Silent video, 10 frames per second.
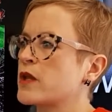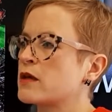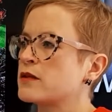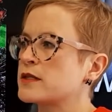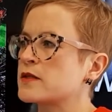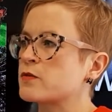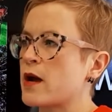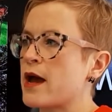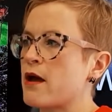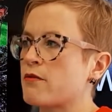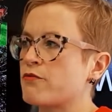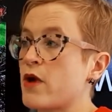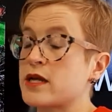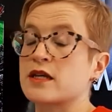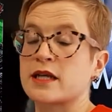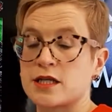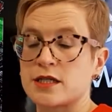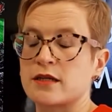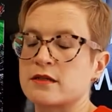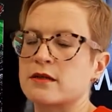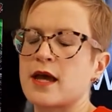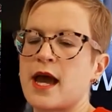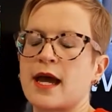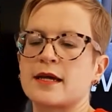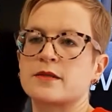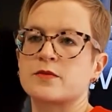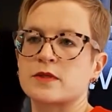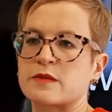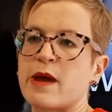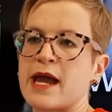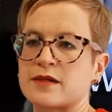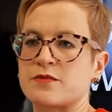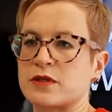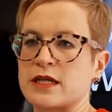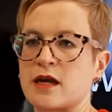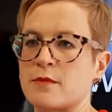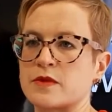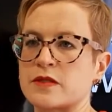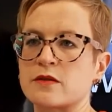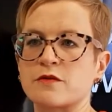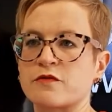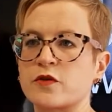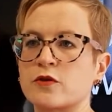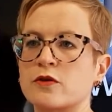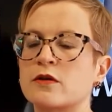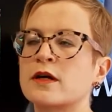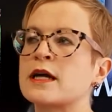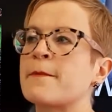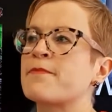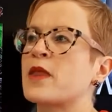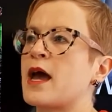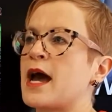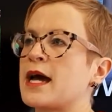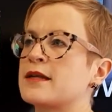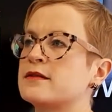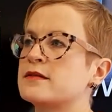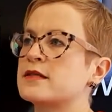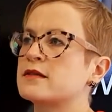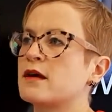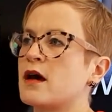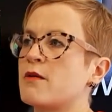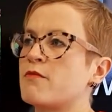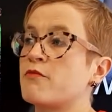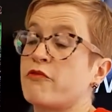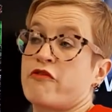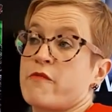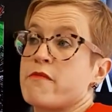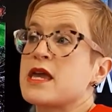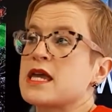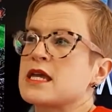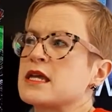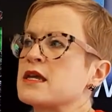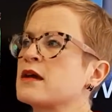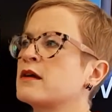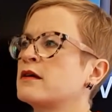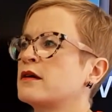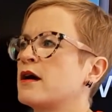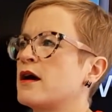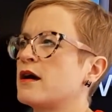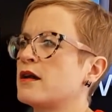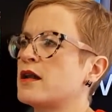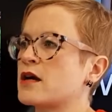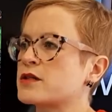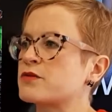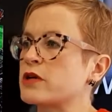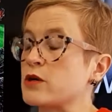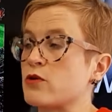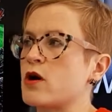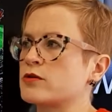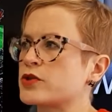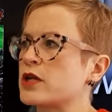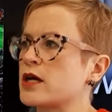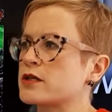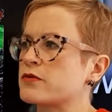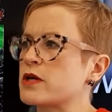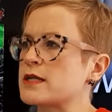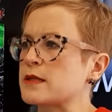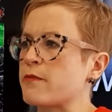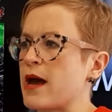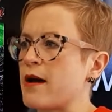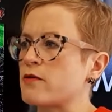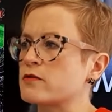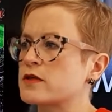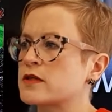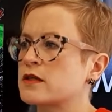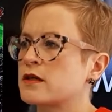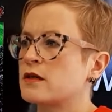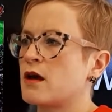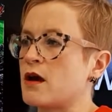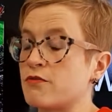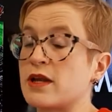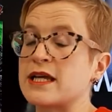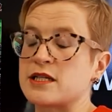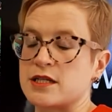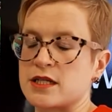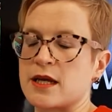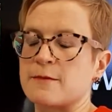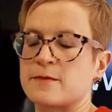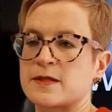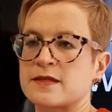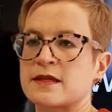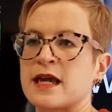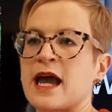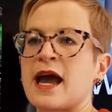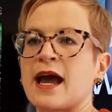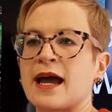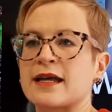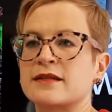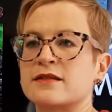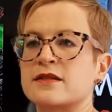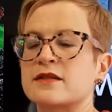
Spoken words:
this is where recognition and respect really comes to the fore. And for me, luxury or ultra luxury is about relationships and